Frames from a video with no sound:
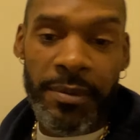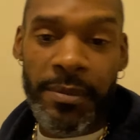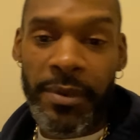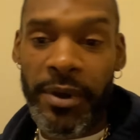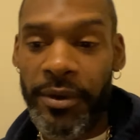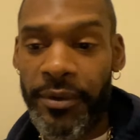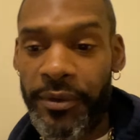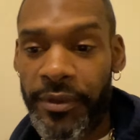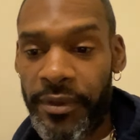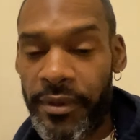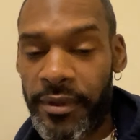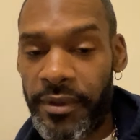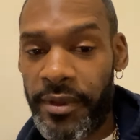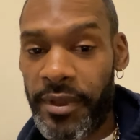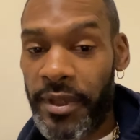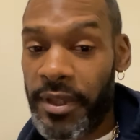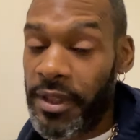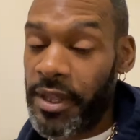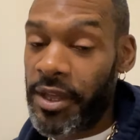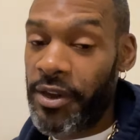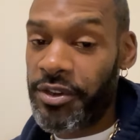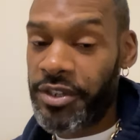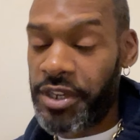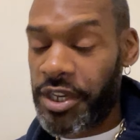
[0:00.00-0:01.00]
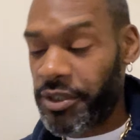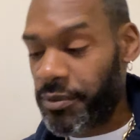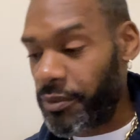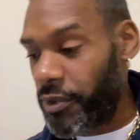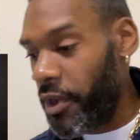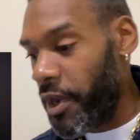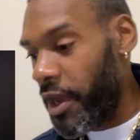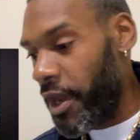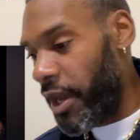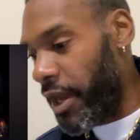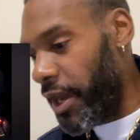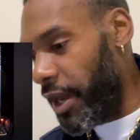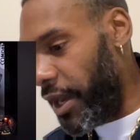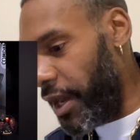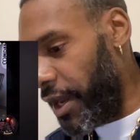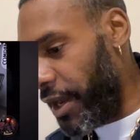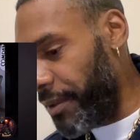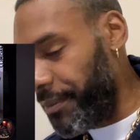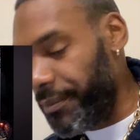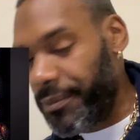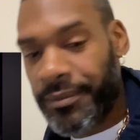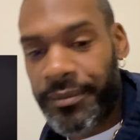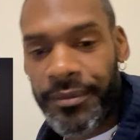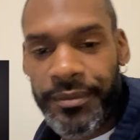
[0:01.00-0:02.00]
both? It's interchangeable. Uh,
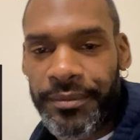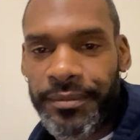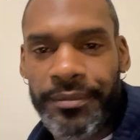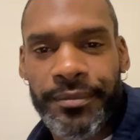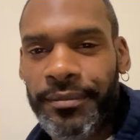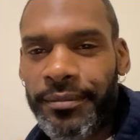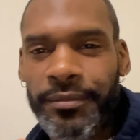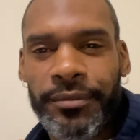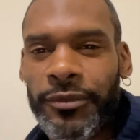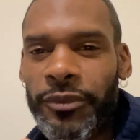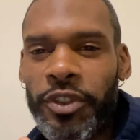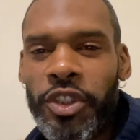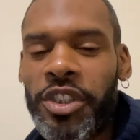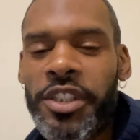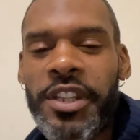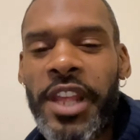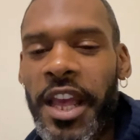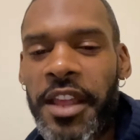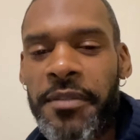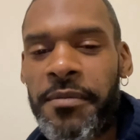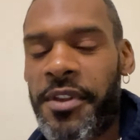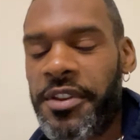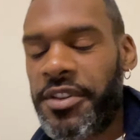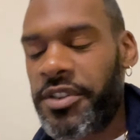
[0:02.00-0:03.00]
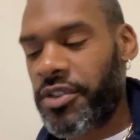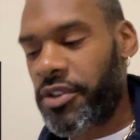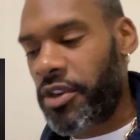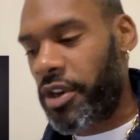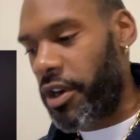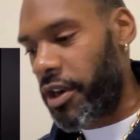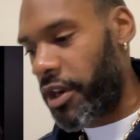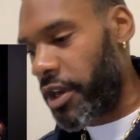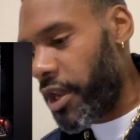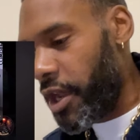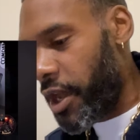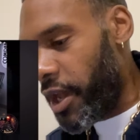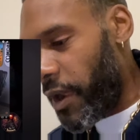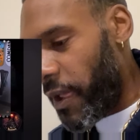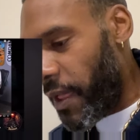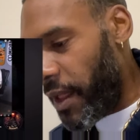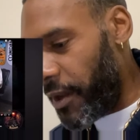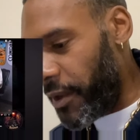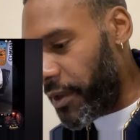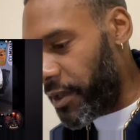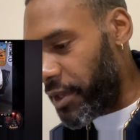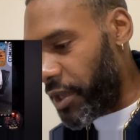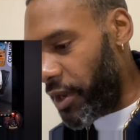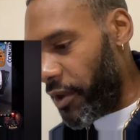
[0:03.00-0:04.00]
text messages are hard.
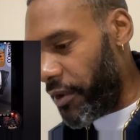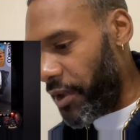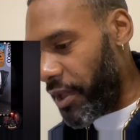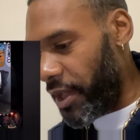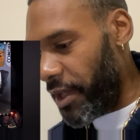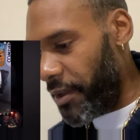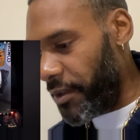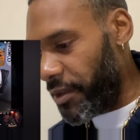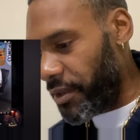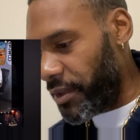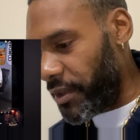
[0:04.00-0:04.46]
Don't hit